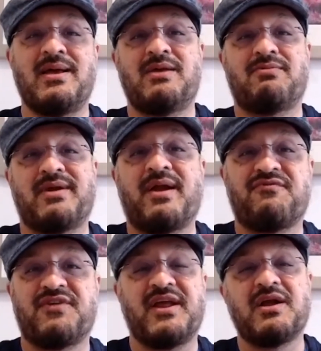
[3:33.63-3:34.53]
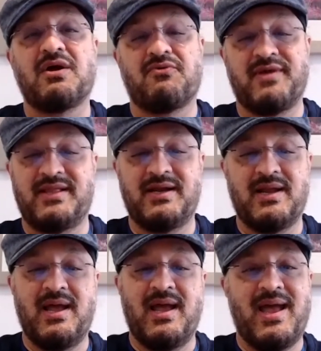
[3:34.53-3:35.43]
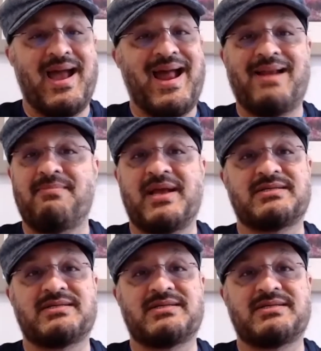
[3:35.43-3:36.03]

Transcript: you would kind of tinker with it and make